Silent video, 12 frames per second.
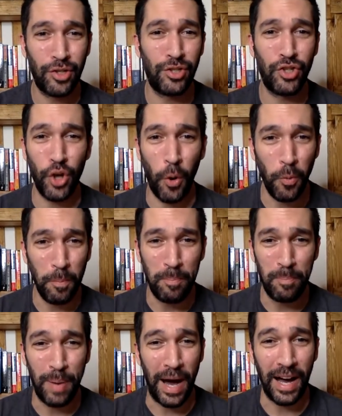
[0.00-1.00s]
Joe
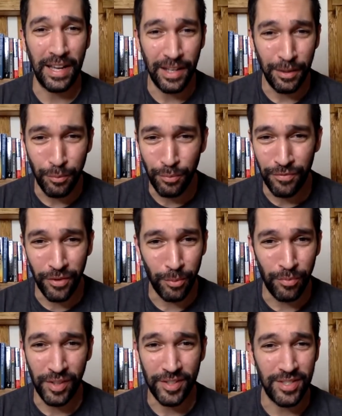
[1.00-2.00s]
Biden
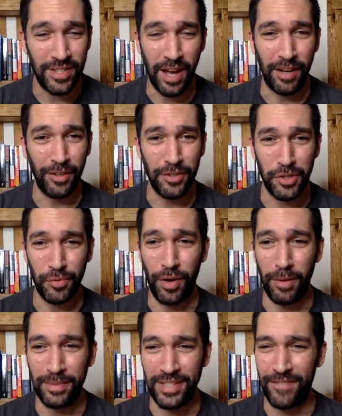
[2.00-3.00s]
versus Donald
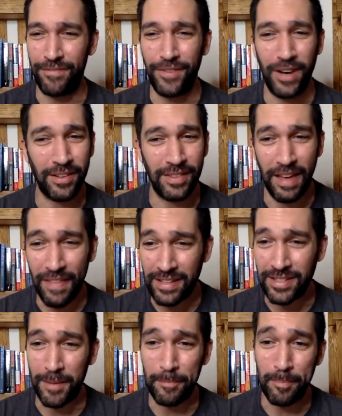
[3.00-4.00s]
Trump. Fuck that.
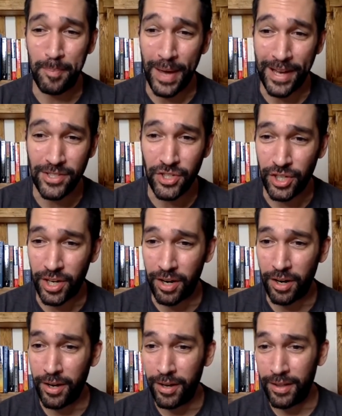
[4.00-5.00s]
That's the best year.
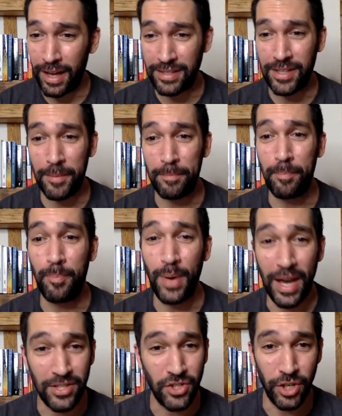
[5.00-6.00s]
That's the
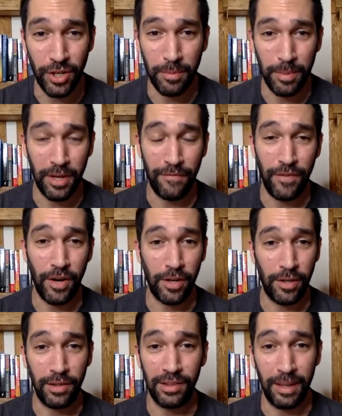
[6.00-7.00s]
best year to be a
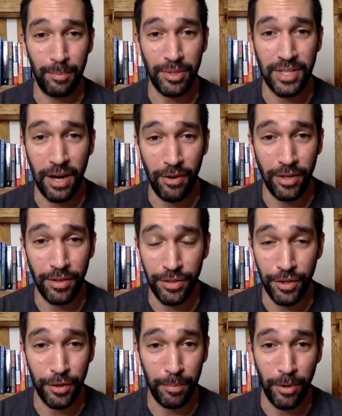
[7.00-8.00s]
fucking libertarian
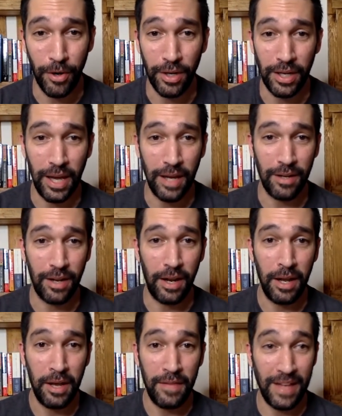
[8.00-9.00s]
third party candidate.
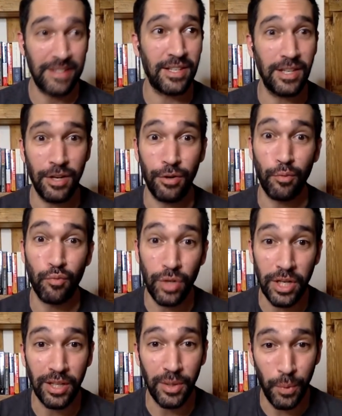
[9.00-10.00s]
That's the year to
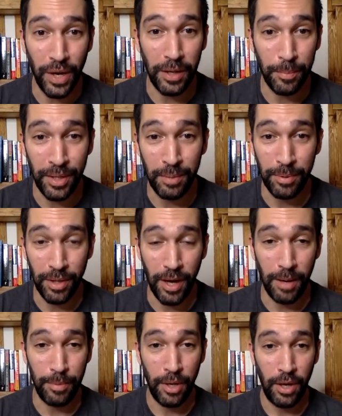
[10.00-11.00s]
really wake people
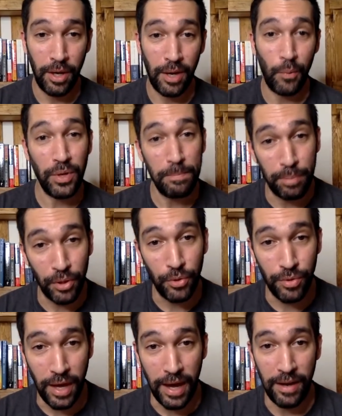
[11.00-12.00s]
up. And we blew
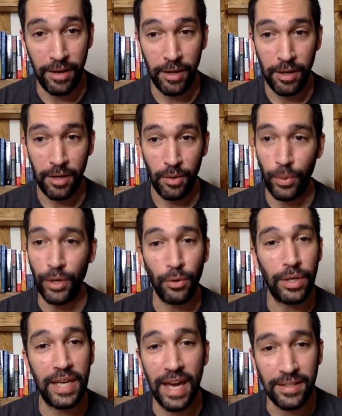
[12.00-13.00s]
that. And we
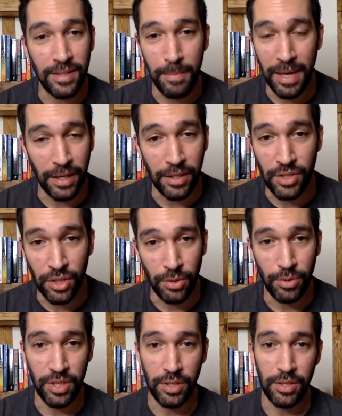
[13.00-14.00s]
don't get to make
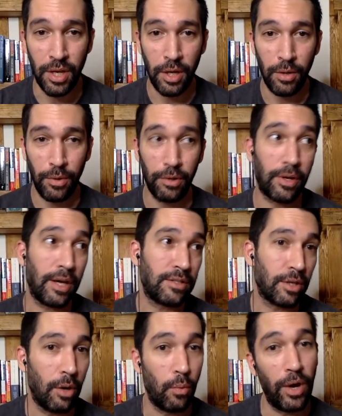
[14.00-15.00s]
excuses. We don't get
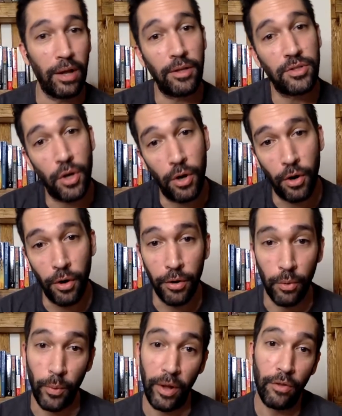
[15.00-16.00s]
to go, well, it's hard,
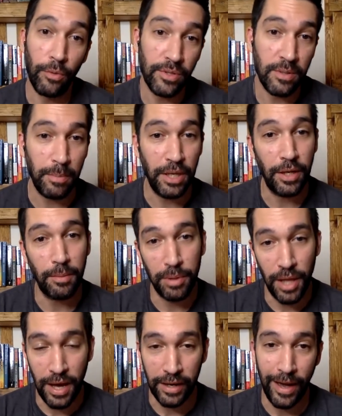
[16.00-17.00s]
or well, there was a media
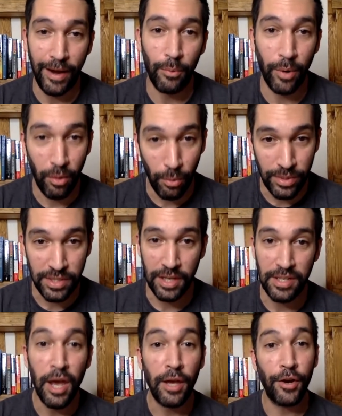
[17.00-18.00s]
blackout, or well, it was
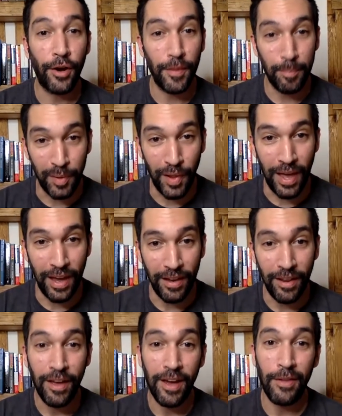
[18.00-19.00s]
this. You're on the
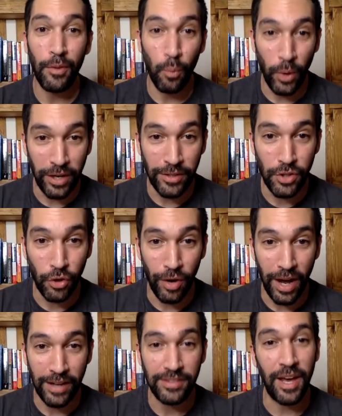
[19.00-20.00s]
plane and the wings
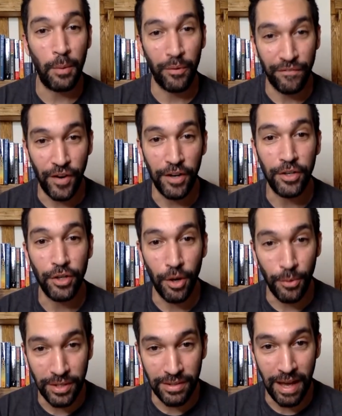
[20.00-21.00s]
cracked and we're fucking
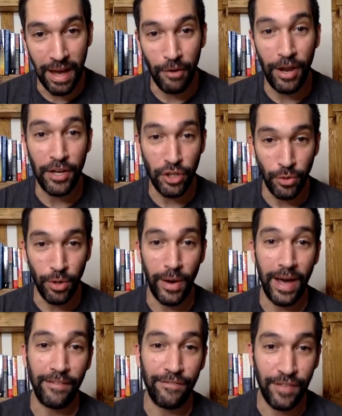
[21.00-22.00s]
going down and you know
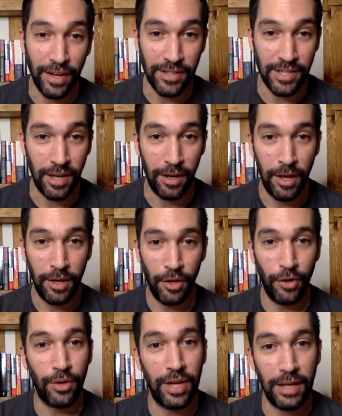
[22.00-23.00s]
how to fix it. You
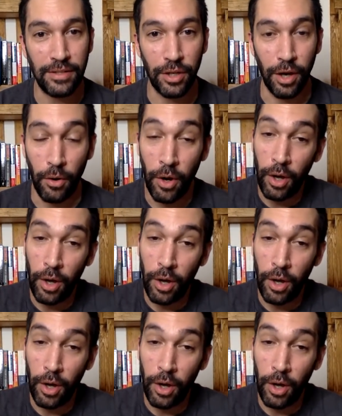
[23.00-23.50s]
don't get to go,